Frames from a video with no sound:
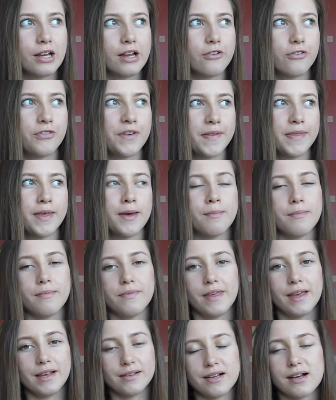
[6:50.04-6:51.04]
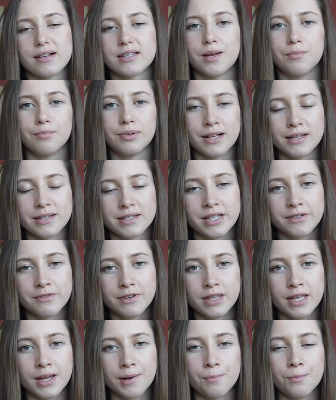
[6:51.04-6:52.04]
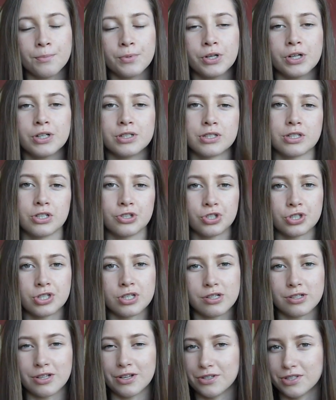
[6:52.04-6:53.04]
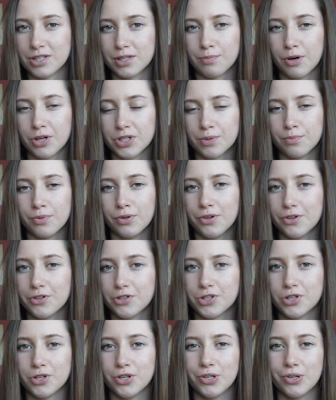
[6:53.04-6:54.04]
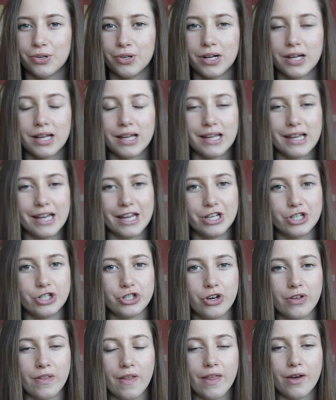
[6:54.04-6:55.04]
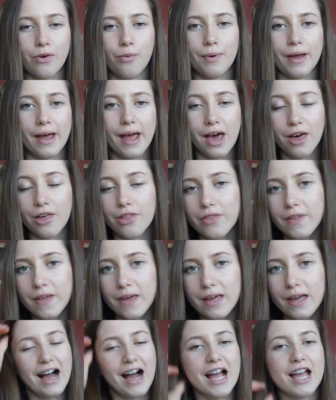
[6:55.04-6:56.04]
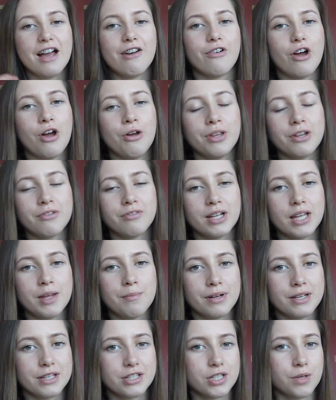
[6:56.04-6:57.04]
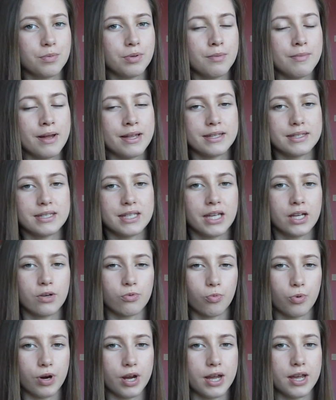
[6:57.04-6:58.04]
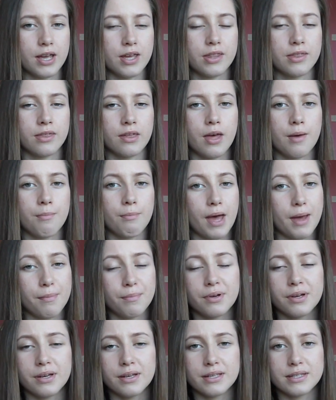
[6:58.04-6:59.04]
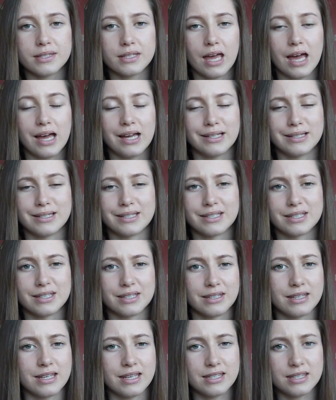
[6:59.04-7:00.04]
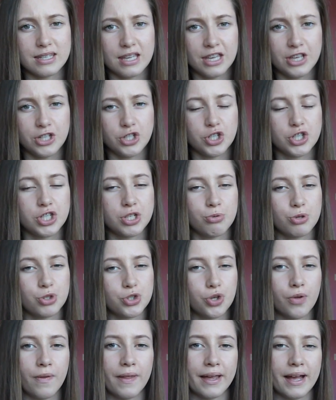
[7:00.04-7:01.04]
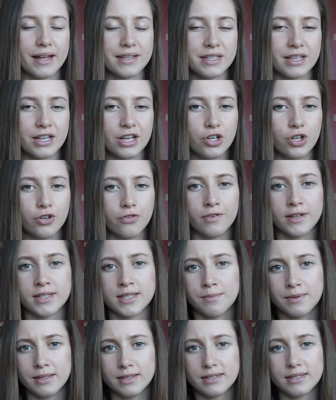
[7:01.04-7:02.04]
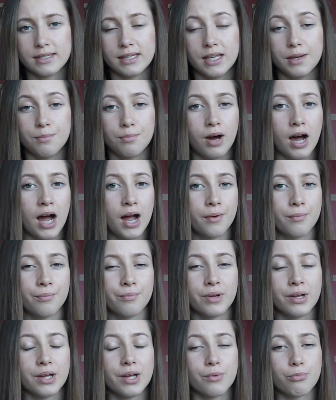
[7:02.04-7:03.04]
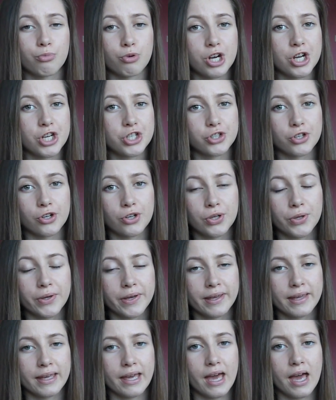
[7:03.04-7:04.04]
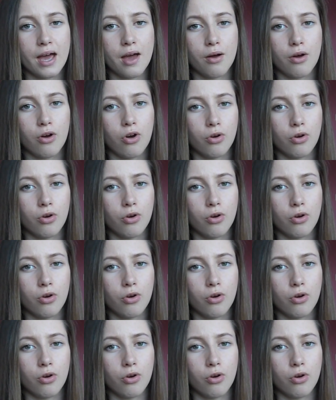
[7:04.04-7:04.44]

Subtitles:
feed them the exact same plants and everything, but just as close as possible to ensure that they'll be healthy. I have only really been supplementing with peppers, and this is just to ensure they're getting enough vitamin C, but I'm pretty sure you can get